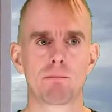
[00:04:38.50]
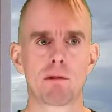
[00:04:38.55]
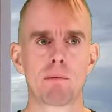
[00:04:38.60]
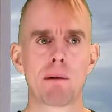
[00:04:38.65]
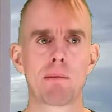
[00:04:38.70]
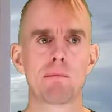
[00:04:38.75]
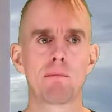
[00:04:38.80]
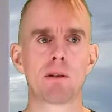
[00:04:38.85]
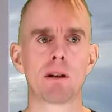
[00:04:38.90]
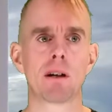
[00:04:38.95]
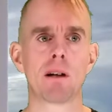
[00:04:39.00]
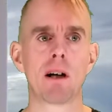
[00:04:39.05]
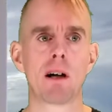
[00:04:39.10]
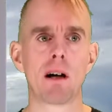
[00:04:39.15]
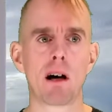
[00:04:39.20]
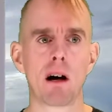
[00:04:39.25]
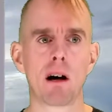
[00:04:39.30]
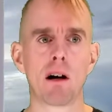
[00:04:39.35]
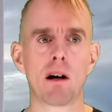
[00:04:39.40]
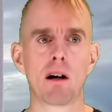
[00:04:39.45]
Remember,
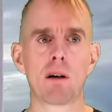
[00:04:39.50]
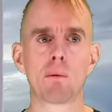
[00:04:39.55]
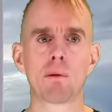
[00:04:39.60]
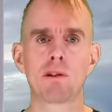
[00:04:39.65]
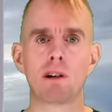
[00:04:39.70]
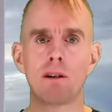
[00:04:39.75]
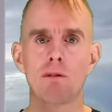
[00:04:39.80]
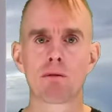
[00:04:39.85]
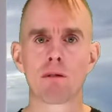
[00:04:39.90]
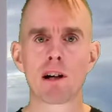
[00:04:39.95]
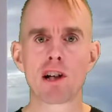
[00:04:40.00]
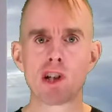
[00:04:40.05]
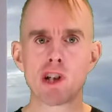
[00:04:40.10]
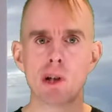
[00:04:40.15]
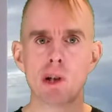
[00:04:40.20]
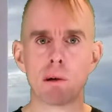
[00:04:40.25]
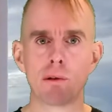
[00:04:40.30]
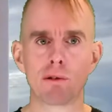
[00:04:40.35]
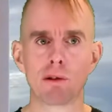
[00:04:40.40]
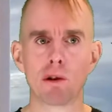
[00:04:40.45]
R was that
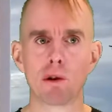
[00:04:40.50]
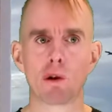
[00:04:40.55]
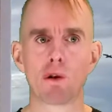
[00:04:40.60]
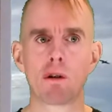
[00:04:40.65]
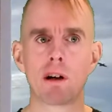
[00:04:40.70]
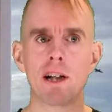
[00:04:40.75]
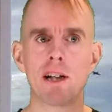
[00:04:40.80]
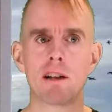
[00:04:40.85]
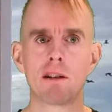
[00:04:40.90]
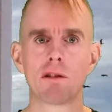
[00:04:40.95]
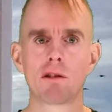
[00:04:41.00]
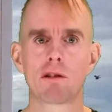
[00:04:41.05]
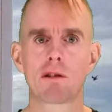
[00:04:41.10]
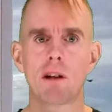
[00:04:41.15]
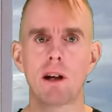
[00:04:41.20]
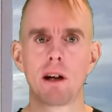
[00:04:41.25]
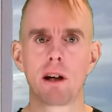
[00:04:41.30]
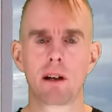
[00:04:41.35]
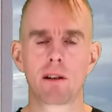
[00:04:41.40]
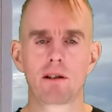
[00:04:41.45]
ratio of two gradients,
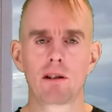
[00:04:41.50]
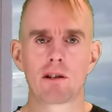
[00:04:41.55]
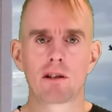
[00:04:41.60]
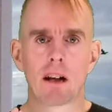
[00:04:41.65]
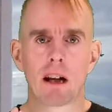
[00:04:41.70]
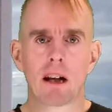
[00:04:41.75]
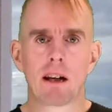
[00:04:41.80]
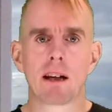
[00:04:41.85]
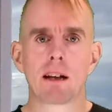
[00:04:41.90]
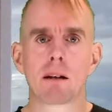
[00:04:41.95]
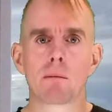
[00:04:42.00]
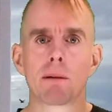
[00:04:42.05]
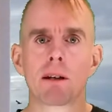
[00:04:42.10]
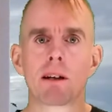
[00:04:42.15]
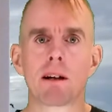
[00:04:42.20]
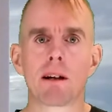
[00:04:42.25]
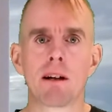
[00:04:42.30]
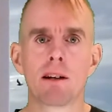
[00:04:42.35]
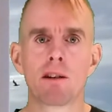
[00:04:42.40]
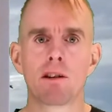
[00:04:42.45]
just a little
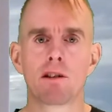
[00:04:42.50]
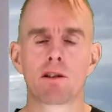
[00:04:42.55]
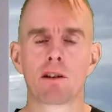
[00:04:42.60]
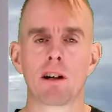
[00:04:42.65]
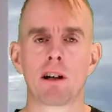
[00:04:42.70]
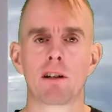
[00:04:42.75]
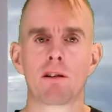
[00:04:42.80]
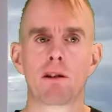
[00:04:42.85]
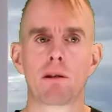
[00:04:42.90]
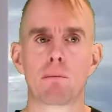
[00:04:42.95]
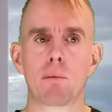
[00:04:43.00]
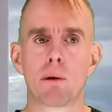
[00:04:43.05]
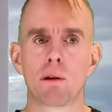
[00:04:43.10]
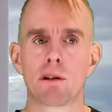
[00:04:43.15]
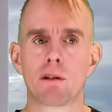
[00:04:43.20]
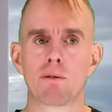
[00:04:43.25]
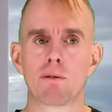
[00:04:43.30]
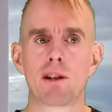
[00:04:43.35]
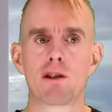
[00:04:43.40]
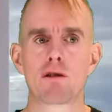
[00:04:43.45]
bit either side of the
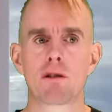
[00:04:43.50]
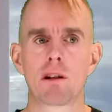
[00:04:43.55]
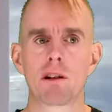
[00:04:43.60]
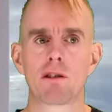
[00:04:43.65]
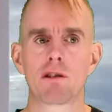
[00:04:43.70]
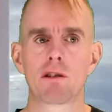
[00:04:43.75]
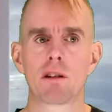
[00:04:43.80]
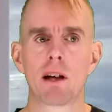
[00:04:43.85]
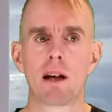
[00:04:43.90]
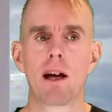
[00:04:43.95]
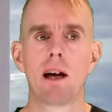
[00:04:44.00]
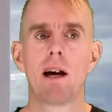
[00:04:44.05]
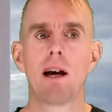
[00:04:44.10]
point of interest,